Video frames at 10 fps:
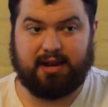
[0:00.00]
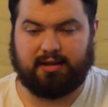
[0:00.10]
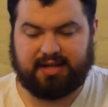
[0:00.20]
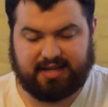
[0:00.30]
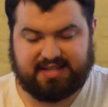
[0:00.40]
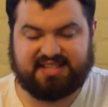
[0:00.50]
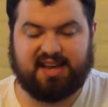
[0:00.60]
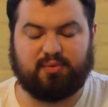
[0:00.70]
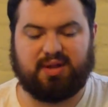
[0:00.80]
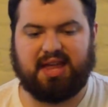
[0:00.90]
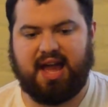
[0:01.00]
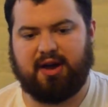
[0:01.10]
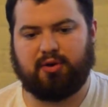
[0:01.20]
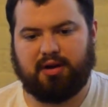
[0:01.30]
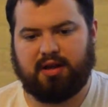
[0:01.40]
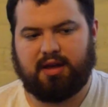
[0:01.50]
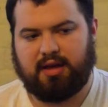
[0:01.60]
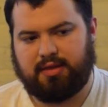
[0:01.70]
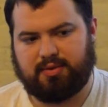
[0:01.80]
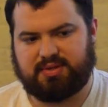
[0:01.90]
And like I said, without
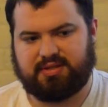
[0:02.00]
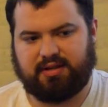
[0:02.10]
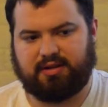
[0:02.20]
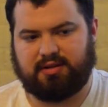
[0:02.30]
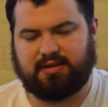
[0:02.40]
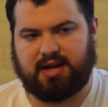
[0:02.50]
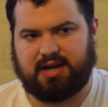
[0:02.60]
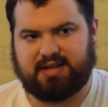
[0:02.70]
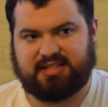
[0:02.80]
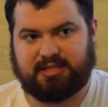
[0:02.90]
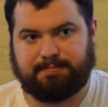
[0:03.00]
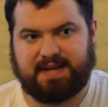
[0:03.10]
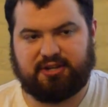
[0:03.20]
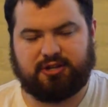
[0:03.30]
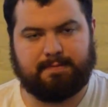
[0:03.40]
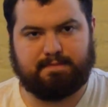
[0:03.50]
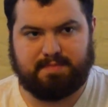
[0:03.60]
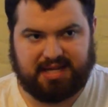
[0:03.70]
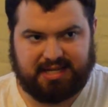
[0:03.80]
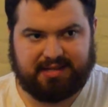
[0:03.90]
those little
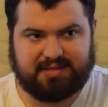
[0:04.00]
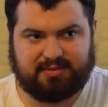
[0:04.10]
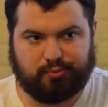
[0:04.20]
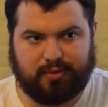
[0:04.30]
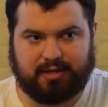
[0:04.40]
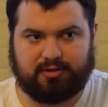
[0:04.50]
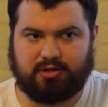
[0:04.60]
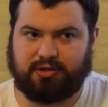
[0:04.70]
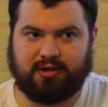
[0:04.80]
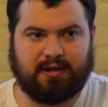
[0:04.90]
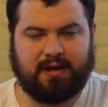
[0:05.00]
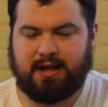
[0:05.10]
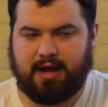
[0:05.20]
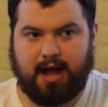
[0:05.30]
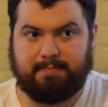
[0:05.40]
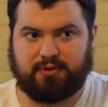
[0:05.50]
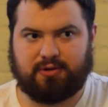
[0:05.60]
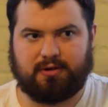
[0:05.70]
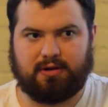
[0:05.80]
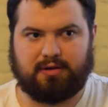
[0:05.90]
spaceship minis, which
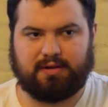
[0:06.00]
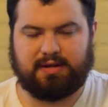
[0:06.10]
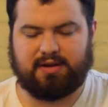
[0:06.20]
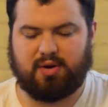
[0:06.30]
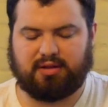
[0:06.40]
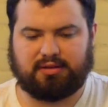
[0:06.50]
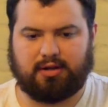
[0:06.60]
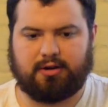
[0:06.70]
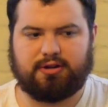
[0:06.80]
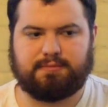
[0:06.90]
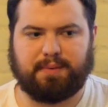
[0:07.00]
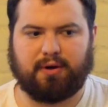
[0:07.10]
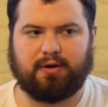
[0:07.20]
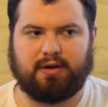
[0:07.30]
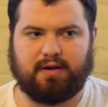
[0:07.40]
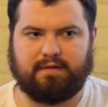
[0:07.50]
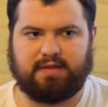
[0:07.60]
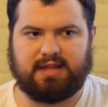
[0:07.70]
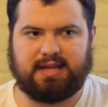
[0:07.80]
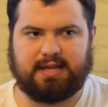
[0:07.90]
I'm sure, a large part
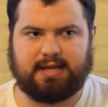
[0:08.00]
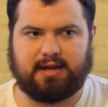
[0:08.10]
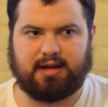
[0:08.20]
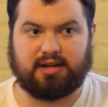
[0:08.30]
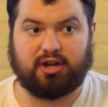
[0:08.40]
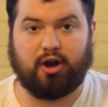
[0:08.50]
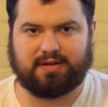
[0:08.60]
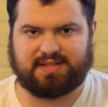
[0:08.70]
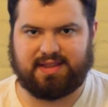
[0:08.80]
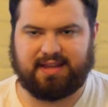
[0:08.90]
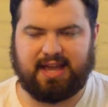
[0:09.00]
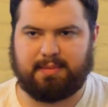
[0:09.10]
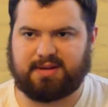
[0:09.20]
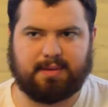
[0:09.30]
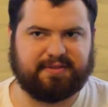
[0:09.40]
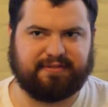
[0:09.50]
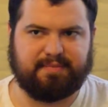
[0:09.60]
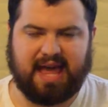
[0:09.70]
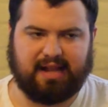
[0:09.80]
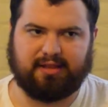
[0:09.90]
of the cost of the game
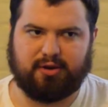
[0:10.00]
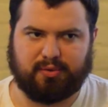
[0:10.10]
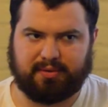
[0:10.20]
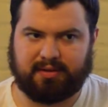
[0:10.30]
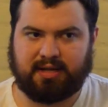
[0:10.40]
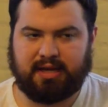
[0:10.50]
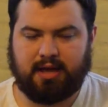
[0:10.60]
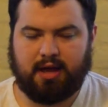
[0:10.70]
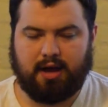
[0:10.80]
comes from that alone.